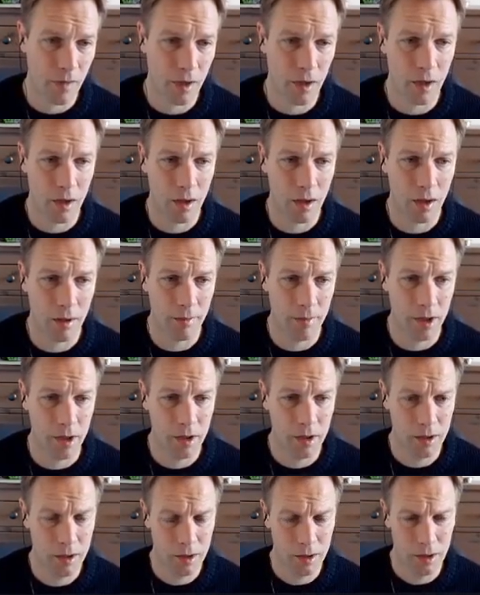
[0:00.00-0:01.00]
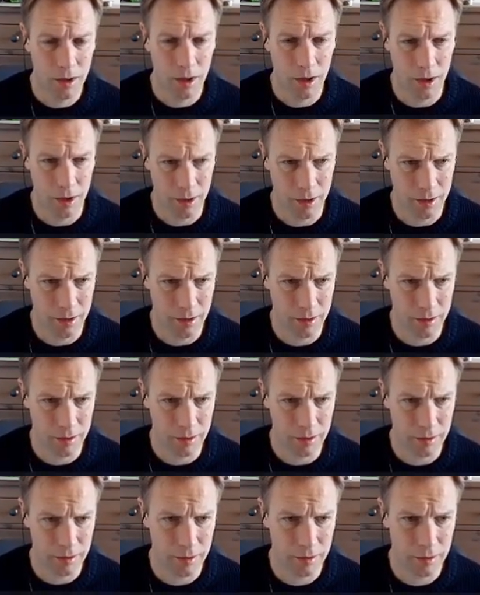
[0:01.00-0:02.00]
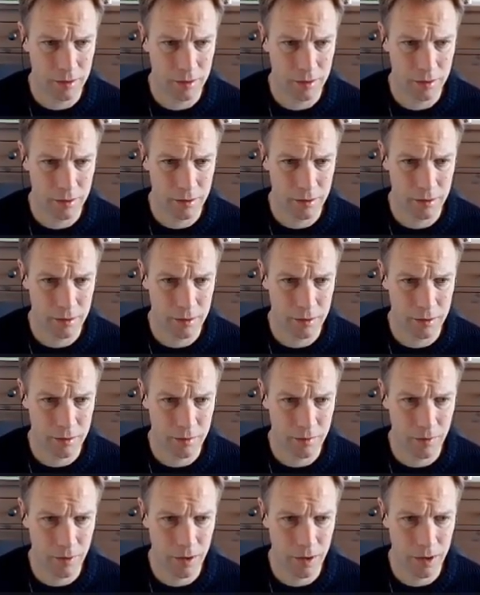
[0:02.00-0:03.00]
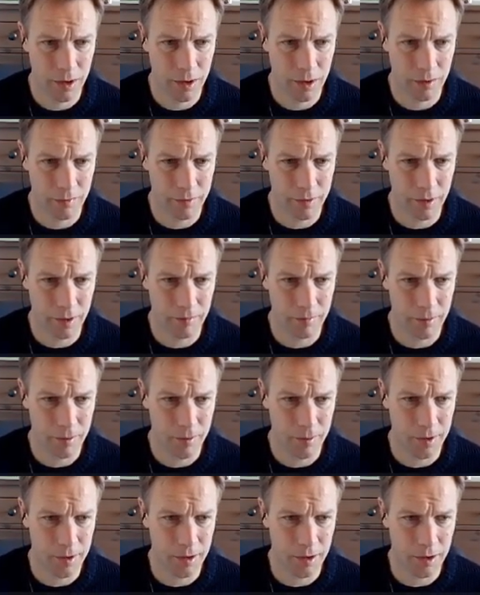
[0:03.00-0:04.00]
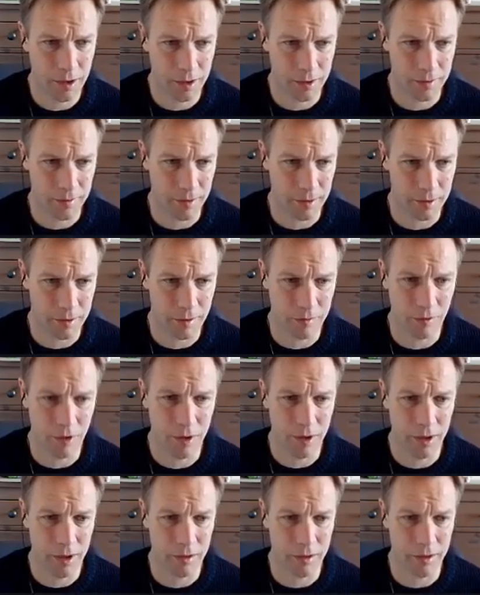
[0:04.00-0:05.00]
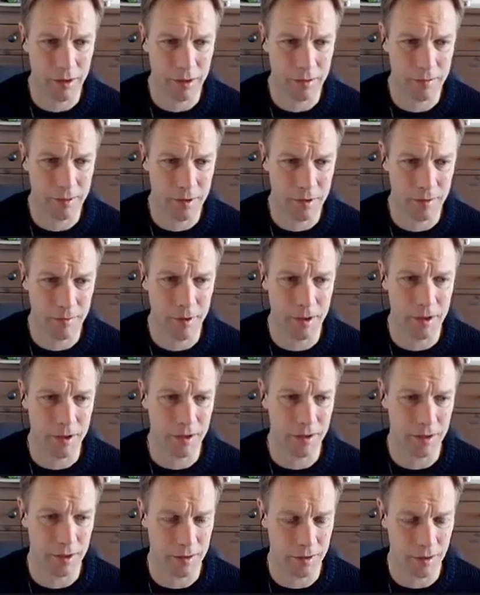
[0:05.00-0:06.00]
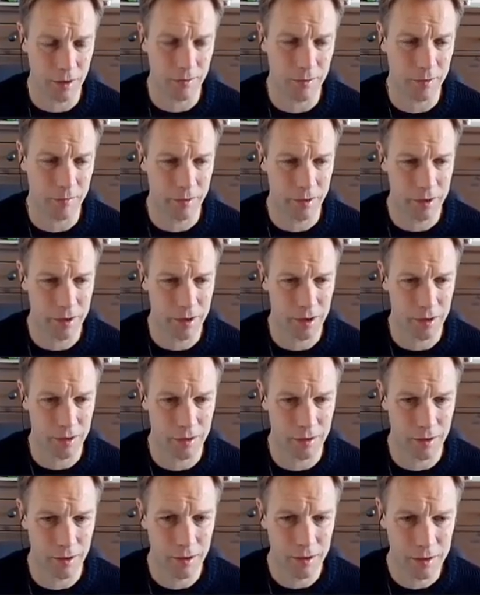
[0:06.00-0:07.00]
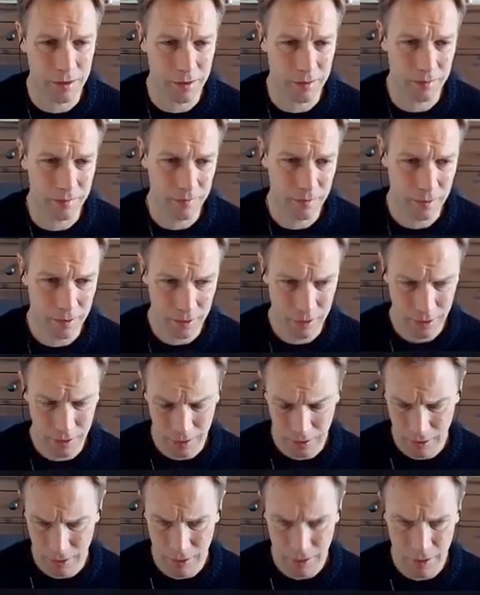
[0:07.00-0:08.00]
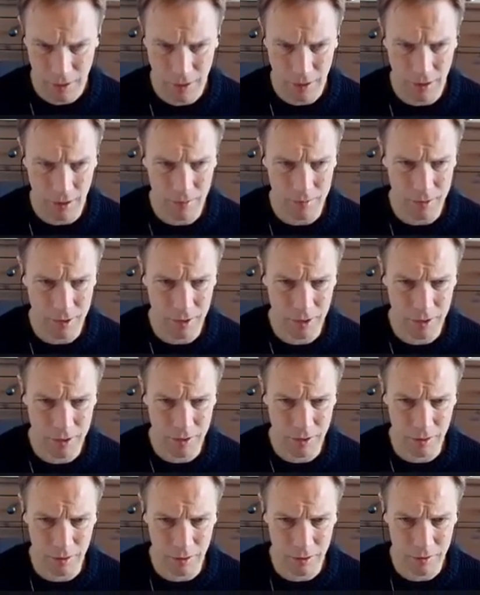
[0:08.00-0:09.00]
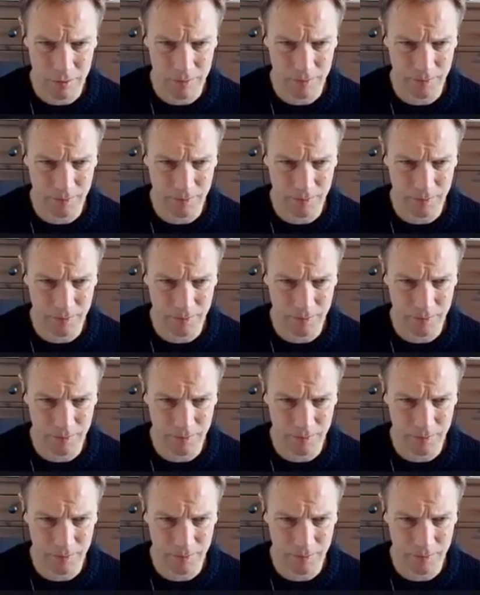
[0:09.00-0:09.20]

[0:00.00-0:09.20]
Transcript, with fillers: um, and we have to implement the next method. So right now the next method immediately says, nope, you've reached the end of the list. Um, so that's no good.